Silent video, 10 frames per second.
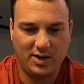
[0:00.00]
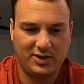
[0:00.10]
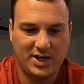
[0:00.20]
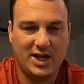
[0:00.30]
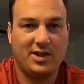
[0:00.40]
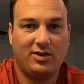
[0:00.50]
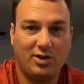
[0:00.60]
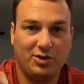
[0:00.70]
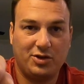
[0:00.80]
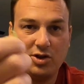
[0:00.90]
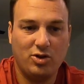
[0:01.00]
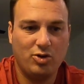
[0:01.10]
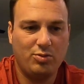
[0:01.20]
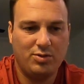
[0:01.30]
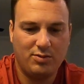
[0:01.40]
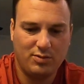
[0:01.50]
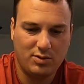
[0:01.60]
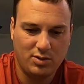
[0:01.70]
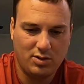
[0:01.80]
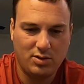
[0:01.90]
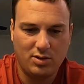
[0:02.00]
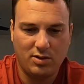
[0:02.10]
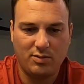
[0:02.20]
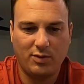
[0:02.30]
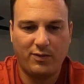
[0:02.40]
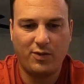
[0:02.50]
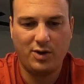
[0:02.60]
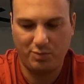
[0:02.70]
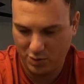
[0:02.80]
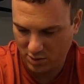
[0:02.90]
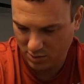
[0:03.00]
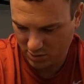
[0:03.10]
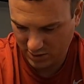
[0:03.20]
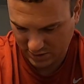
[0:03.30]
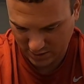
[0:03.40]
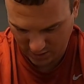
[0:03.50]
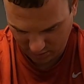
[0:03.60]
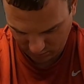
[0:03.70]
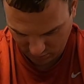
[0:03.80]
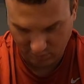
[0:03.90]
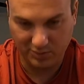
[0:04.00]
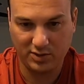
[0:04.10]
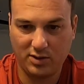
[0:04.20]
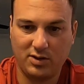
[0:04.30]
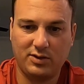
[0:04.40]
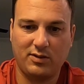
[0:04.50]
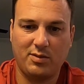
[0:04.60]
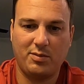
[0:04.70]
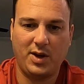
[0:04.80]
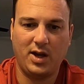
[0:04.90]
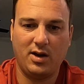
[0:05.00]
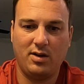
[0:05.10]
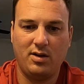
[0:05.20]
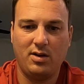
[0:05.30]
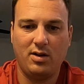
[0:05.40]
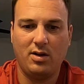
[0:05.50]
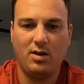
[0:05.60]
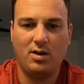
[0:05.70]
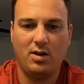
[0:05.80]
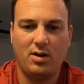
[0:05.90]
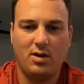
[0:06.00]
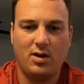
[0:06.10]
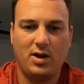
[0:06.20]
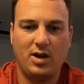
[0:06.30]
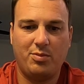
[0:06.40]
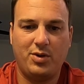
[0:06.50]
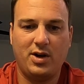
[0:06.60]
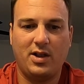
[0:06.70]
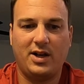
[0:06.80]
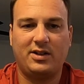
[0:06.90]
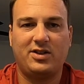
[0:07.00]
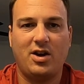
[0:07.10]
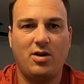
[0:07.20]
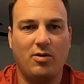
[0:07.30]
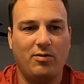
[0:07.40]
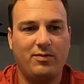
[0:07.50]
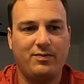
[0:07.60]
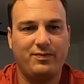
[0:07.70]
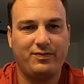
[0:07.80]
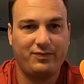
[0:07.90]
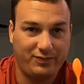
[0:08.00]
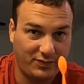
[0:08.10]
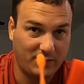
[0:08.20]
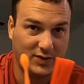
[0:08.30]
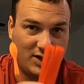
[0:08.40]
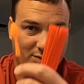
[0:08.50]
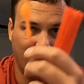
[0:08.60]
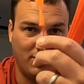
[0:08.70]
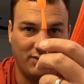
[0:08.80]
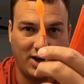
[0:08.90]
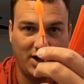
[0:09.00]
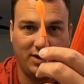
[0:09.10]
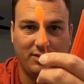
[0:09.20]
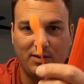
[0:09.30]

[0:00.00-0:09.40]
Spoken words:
it inside this little tube before you put it on this thing. Oops, it goes a rubber band. You put it like so. Simple, right?